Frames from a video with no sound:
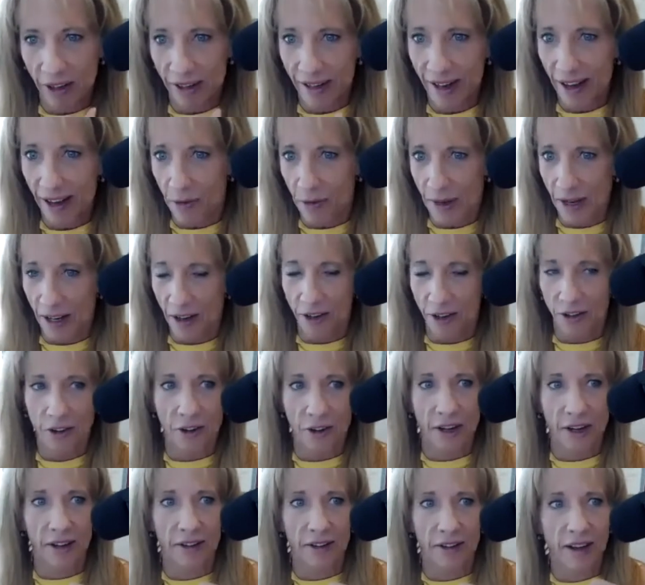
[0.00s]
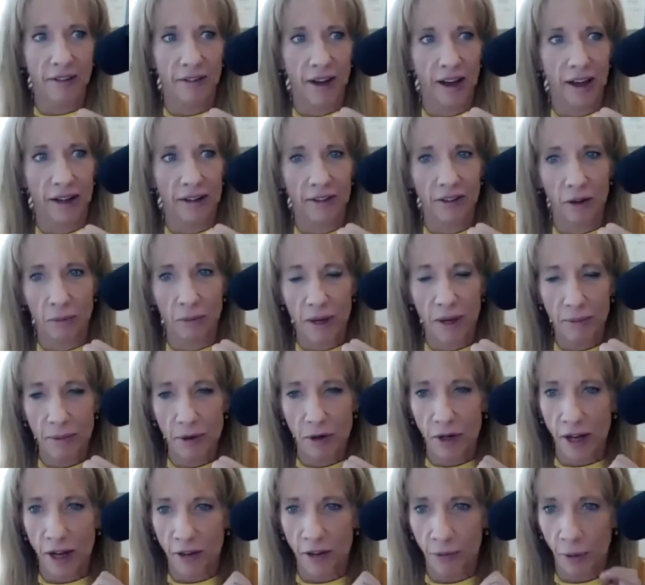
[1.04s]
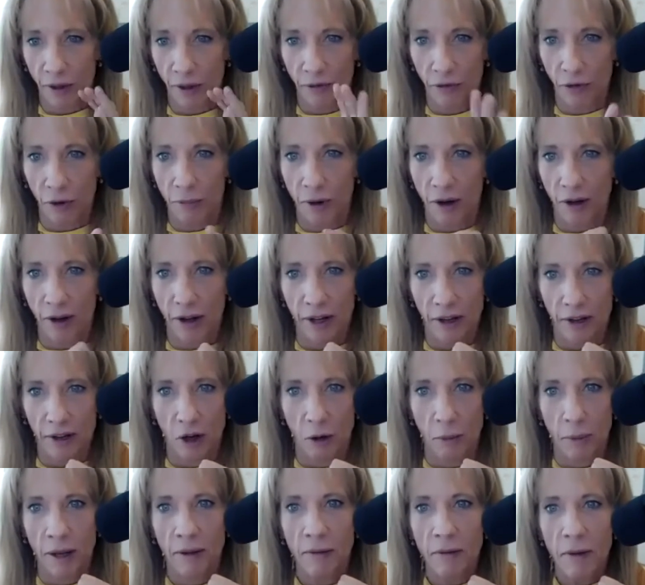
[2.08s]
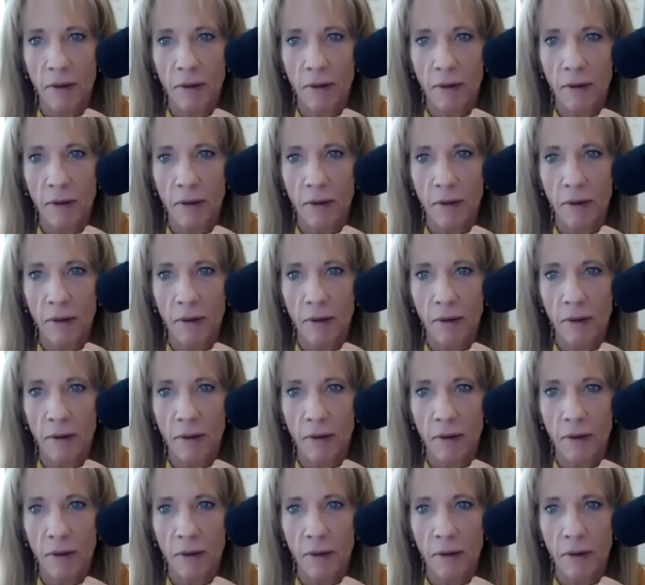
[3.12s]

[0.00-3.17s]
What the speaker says: not as many as your kids have had. So maybe you guys played football. I don't know, but